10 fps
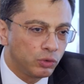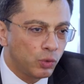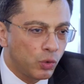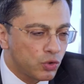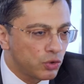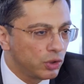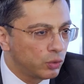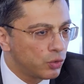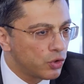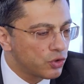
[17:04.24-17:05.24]
I want to
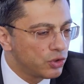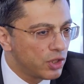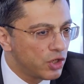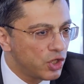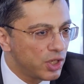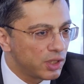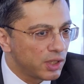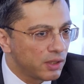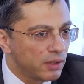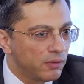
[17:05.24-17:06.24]
point this one
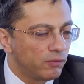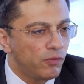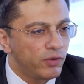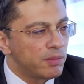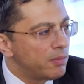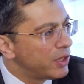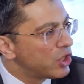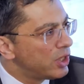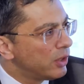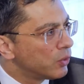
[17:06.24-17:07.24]
thing.
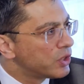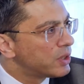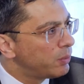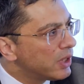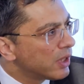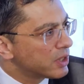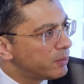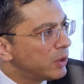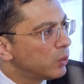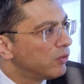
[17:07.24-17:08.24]
The Ministry of
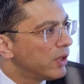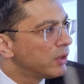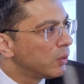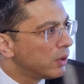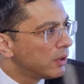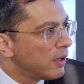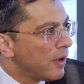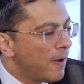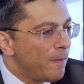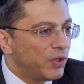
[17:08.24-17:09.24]
Industry is
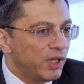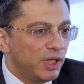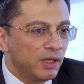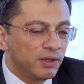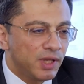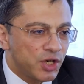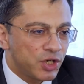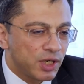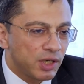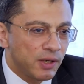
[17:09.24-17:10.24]
quite
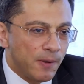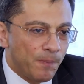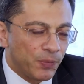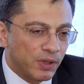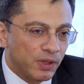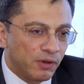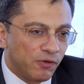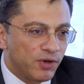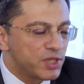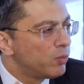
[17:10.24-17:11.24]
successful in
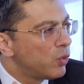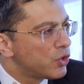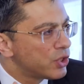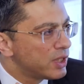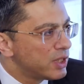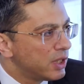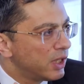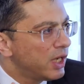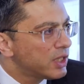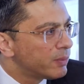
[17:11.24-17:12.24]
identifying the
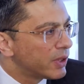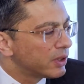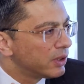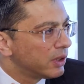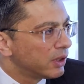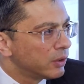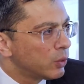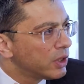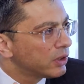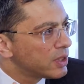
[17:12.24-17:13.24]
targeted measures of
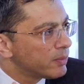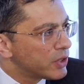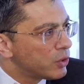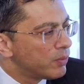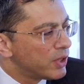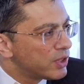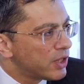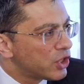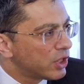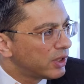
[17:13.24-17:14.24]
support. You have
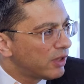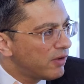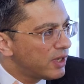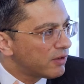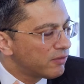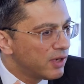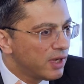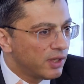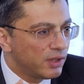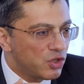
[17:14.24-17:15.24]
moved from SPEAK
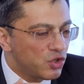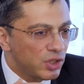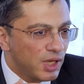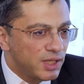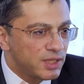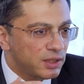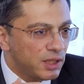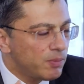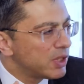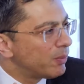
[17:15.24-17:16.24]

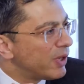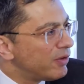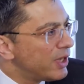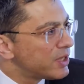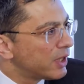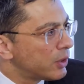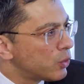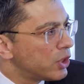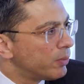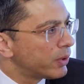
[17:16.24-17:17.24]
1.0 to SPEAK
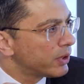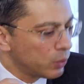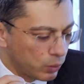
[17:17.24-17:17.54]
2.0.